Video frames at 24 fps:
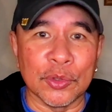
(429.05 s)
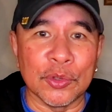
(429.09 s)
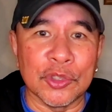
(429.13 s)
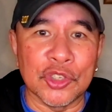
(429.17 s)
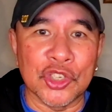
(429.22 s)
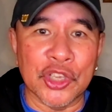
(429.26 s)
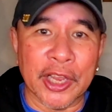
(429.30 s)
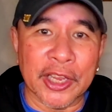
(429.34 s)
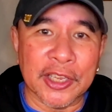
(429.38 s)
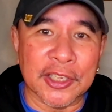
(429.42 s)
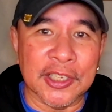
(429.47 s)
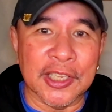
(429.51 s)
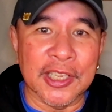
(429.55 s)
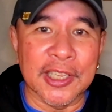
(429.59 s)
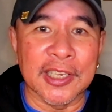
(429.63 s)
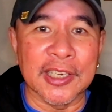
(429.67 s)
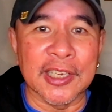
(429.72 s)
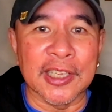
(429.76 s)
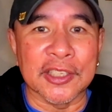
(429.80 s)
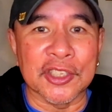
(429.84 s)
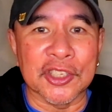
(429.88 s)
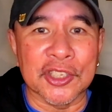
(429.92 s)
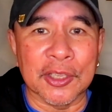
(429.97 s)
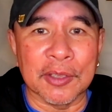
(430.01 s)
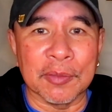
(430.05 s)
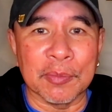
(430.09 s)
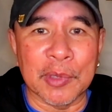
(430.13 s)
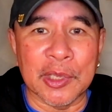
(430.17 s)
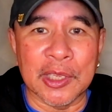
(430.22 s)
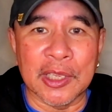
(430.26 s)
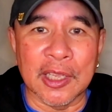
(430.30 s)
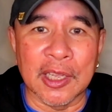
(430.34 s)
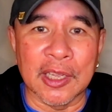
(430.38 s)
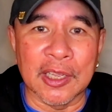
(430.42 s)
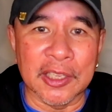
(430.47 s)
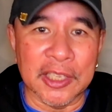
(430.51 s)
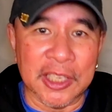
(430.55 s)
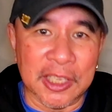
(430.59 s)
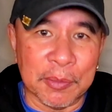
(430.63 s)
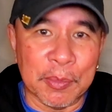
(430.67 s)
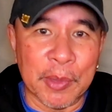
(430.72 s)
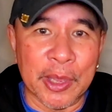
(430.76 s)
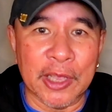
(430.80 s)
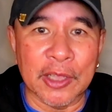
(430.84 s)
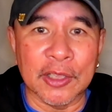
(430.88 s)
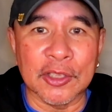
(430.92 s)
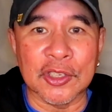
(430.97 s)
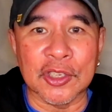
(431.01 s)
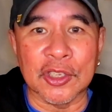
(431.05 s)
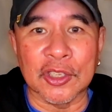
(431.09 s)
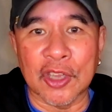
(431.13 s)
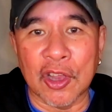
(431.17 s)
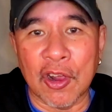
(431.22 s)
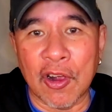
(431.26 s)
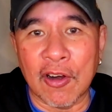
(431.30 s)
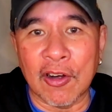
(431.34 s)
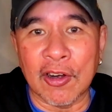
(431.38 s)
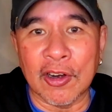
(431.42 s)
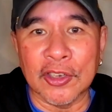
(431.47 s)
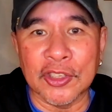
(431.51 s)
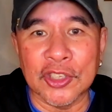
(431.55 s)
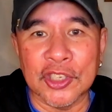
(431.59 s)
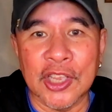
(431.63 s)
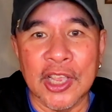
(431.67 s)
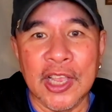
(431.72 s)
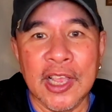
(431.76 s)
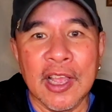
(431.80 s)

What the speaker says: checked in and sent me emails and cards,